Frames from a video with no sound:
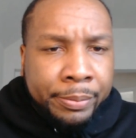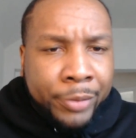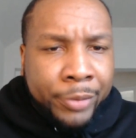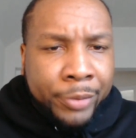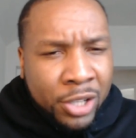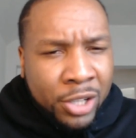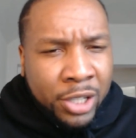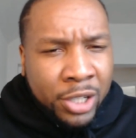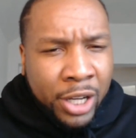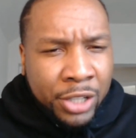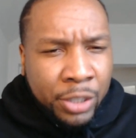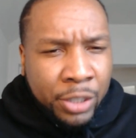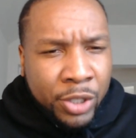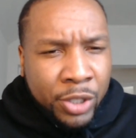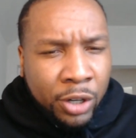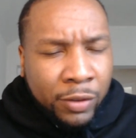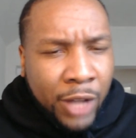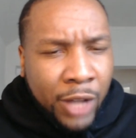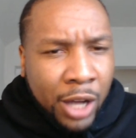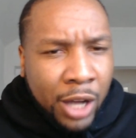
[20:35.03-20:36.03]
All right, today's
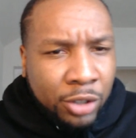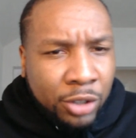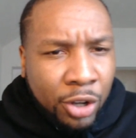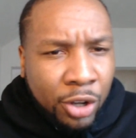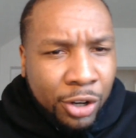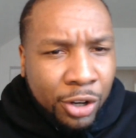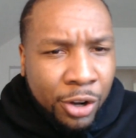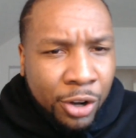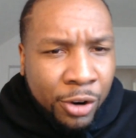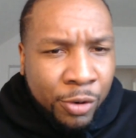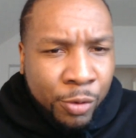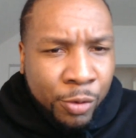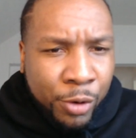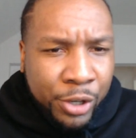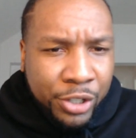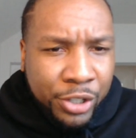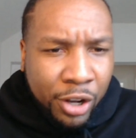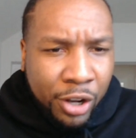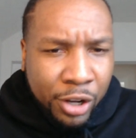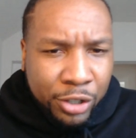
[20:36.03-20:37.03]
episode of Locked On
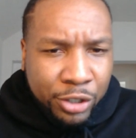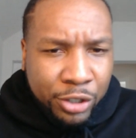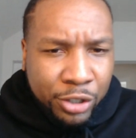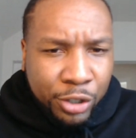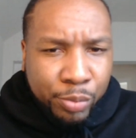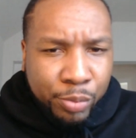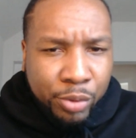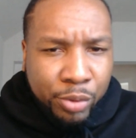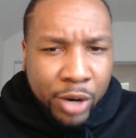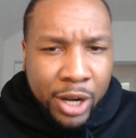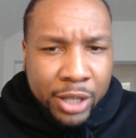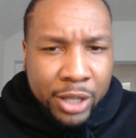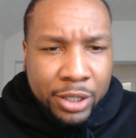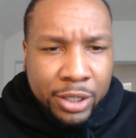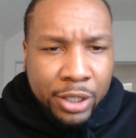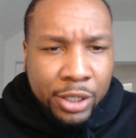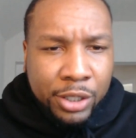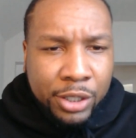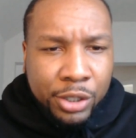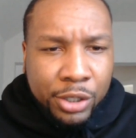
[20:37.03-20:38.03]
Longhorns also brought
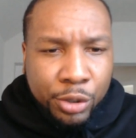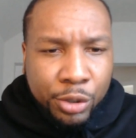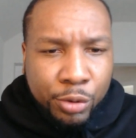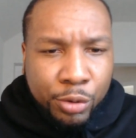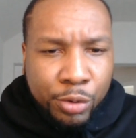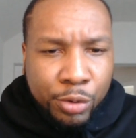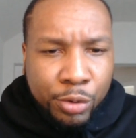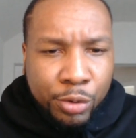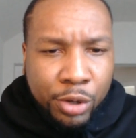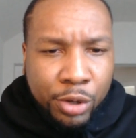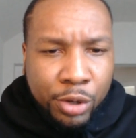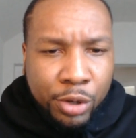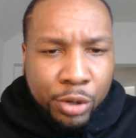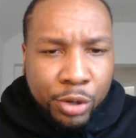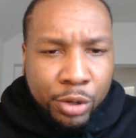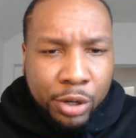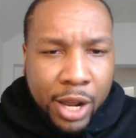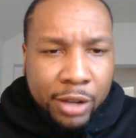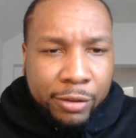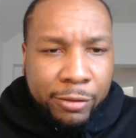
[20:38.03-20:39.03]
to you
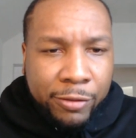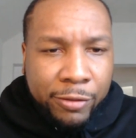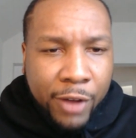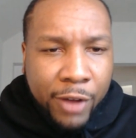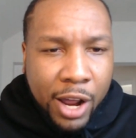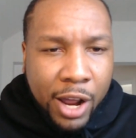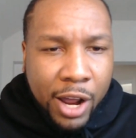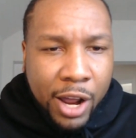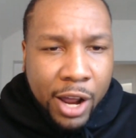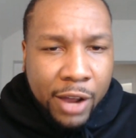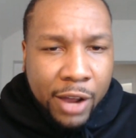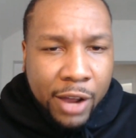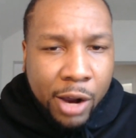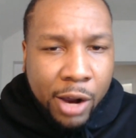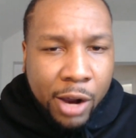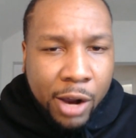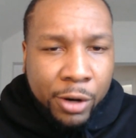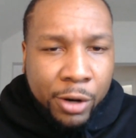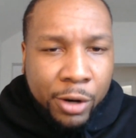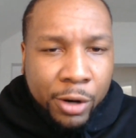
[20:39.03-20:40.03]
by
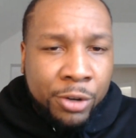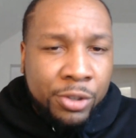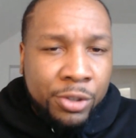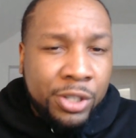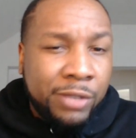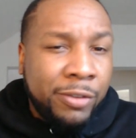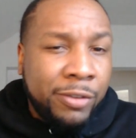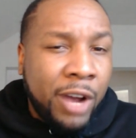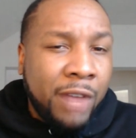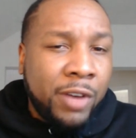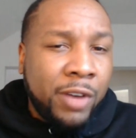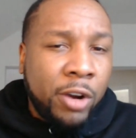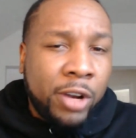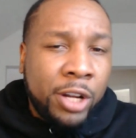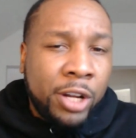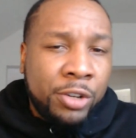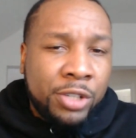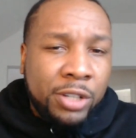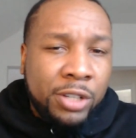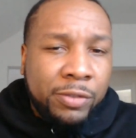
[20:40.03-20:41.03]
5-Hour Energy. 5-Hour
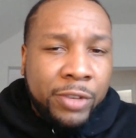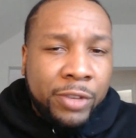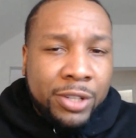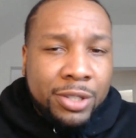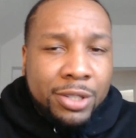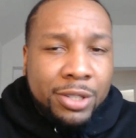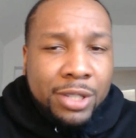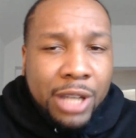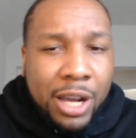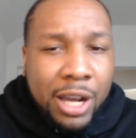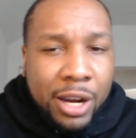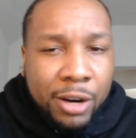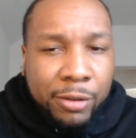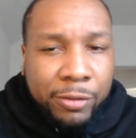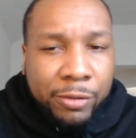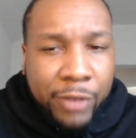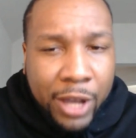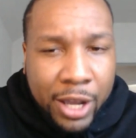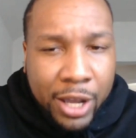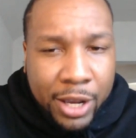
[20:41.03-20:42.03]
Energy fixes tired
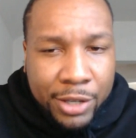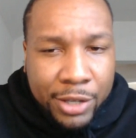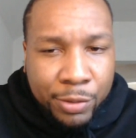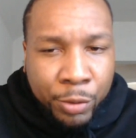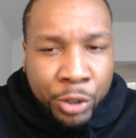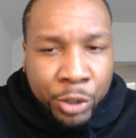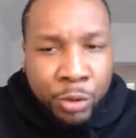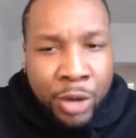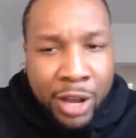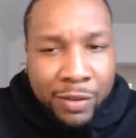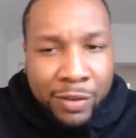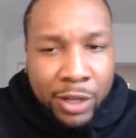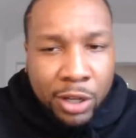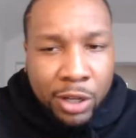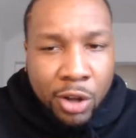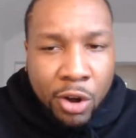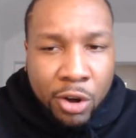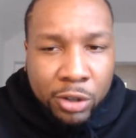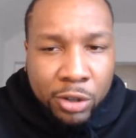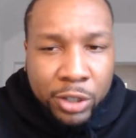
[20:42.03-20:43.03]
fast. Whether you have a
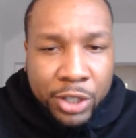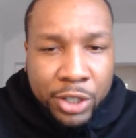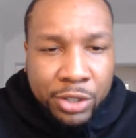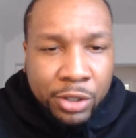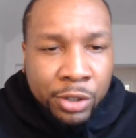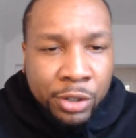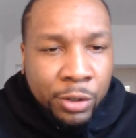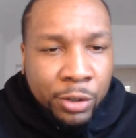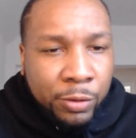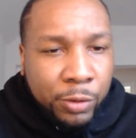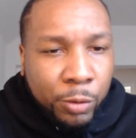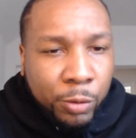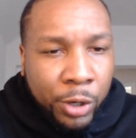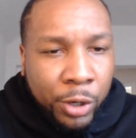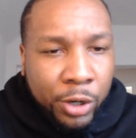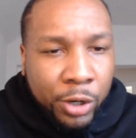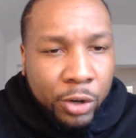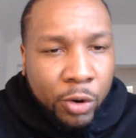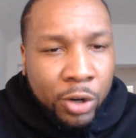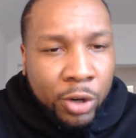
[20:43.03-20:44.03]
long list to do for
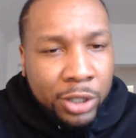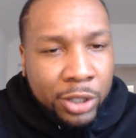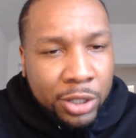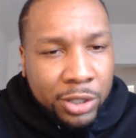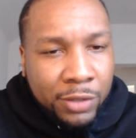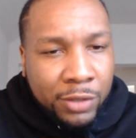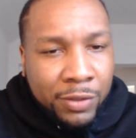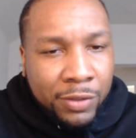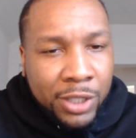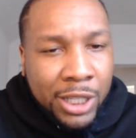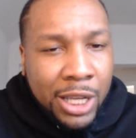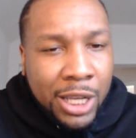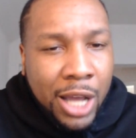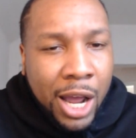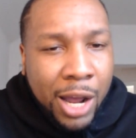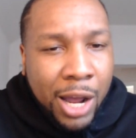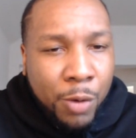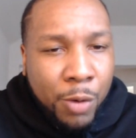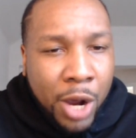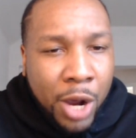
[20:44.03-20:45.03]
work or a list of
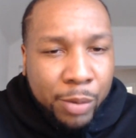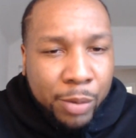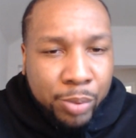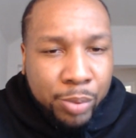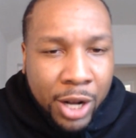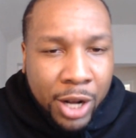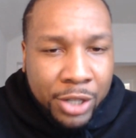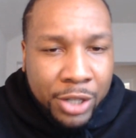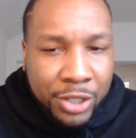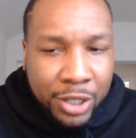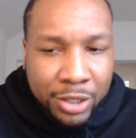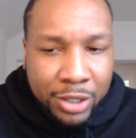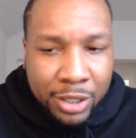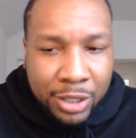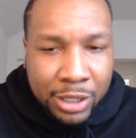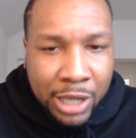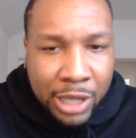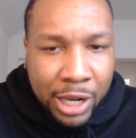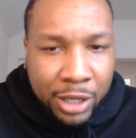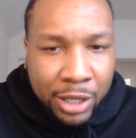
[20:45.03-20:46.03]
DIY projects to
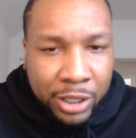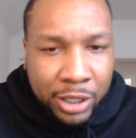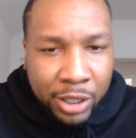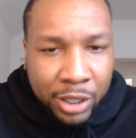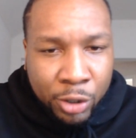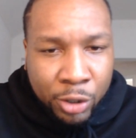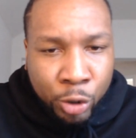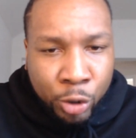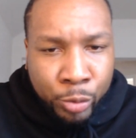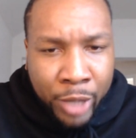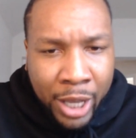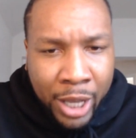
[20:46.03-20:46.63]
tackle at home,